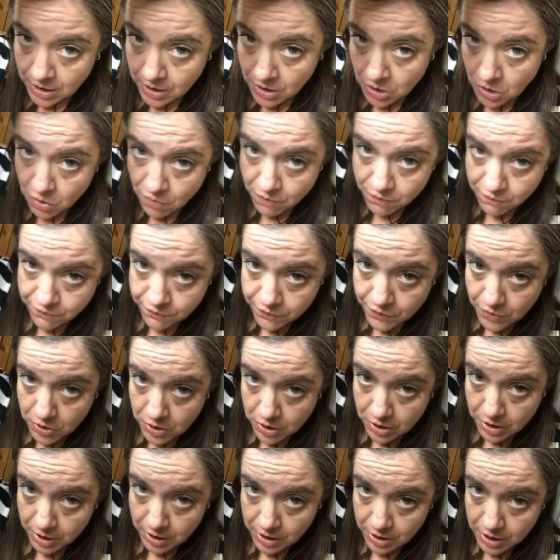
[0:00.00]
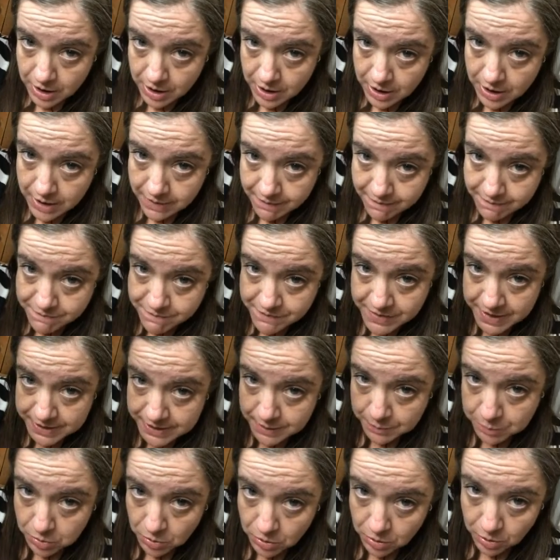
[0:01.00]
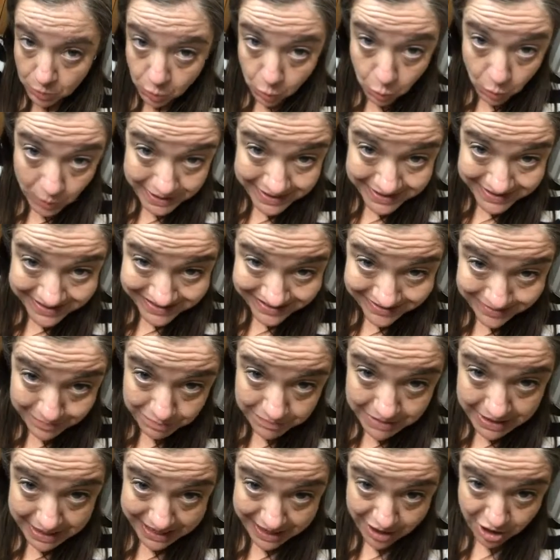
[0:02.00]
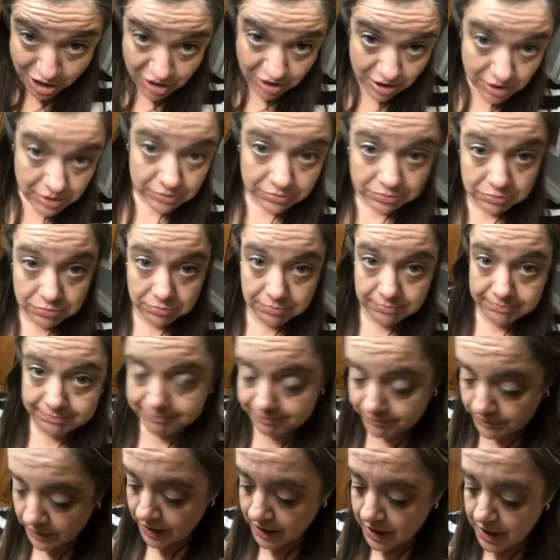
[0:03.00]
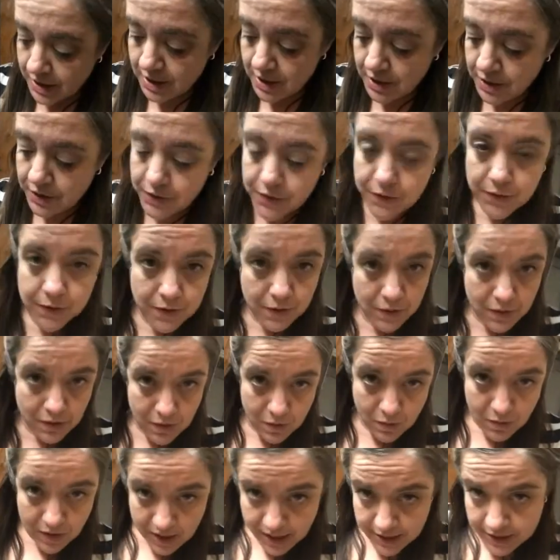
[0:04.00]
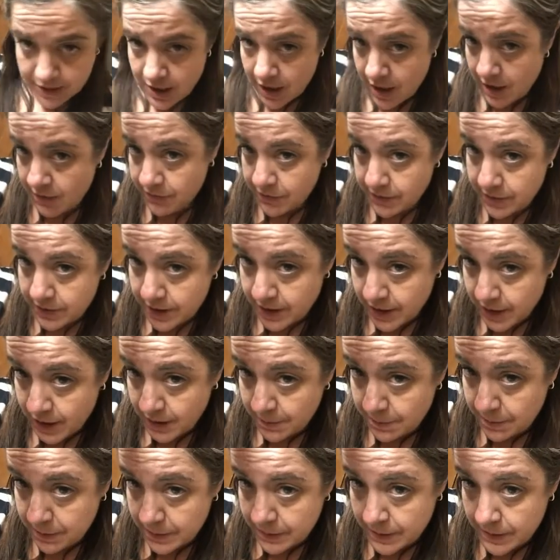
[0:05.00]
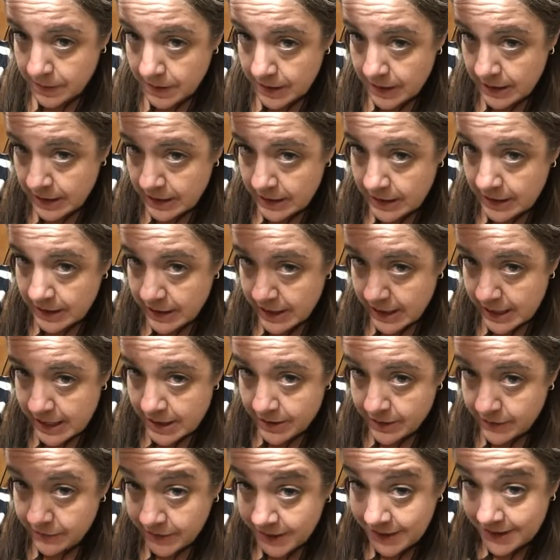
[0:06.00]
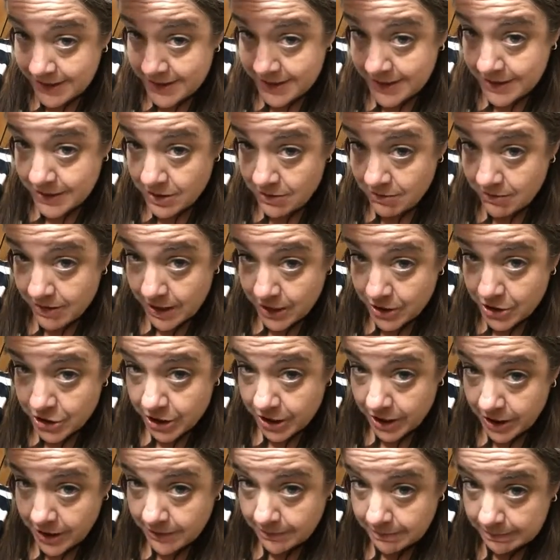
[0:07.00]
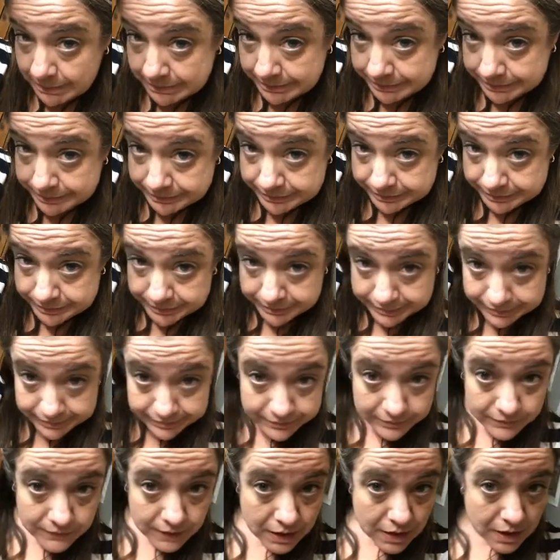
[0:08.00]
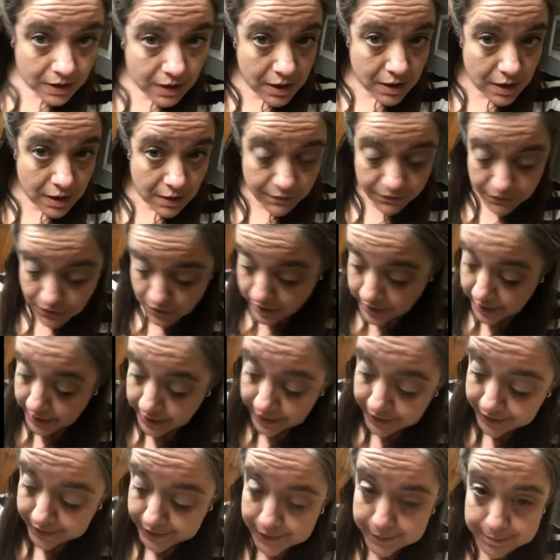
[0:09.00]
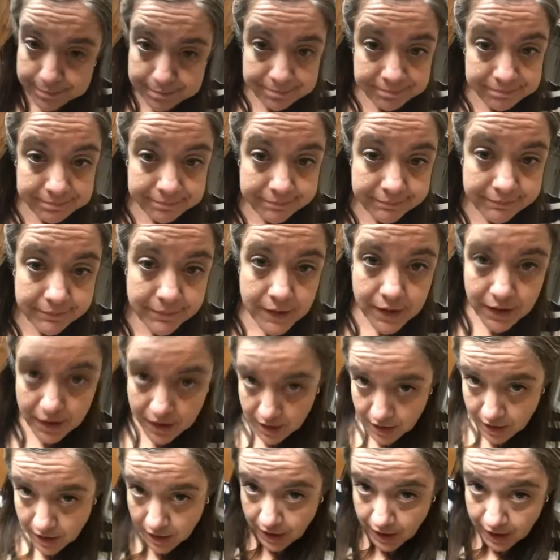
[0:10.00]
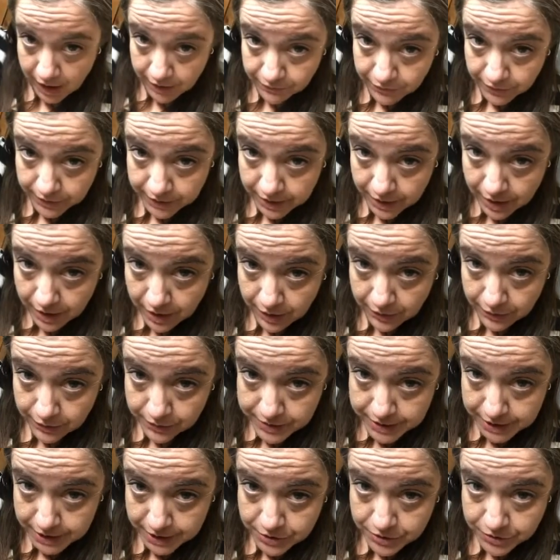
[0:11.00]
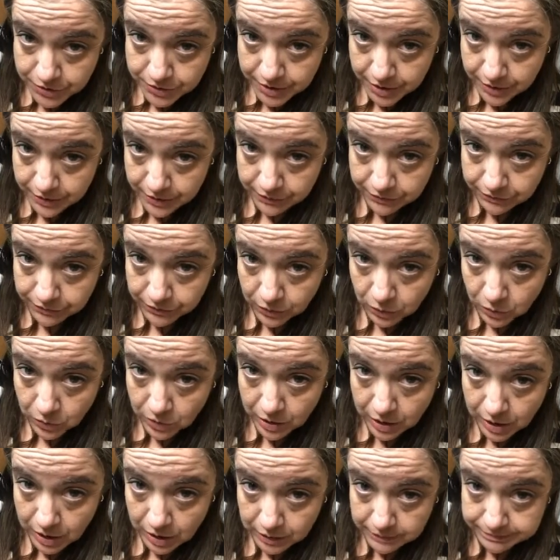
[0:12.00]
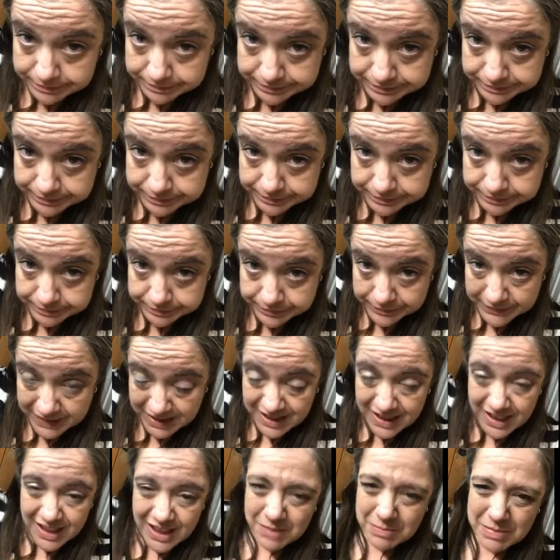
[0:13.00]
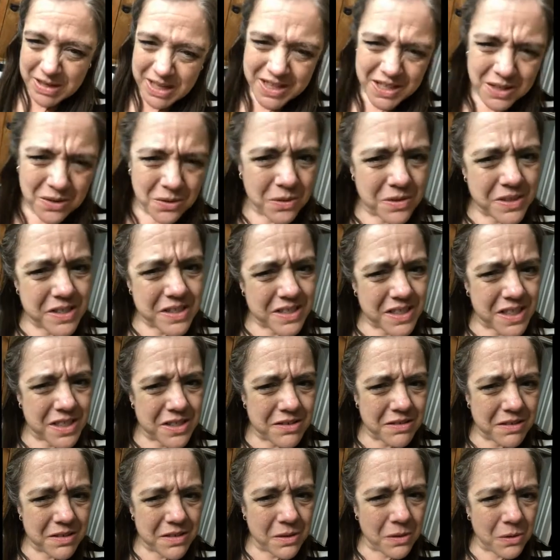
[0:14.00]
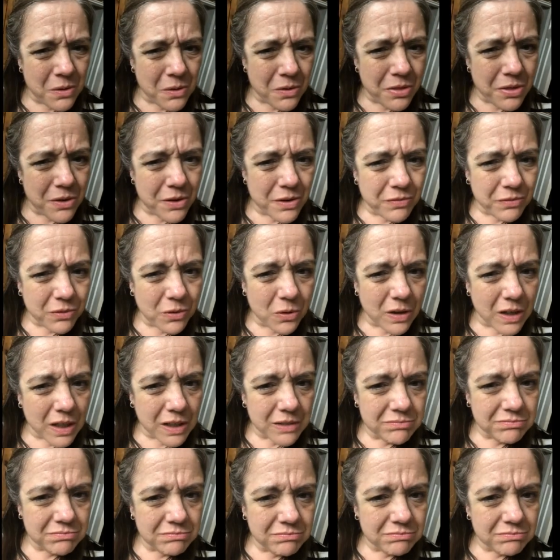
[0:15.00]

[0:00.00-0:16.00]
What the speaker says: overt, visible wisdom hair. So I cover it up out of consideration for him and for the other teachers on the floor. Am I the oldest teacher on the whole third floor?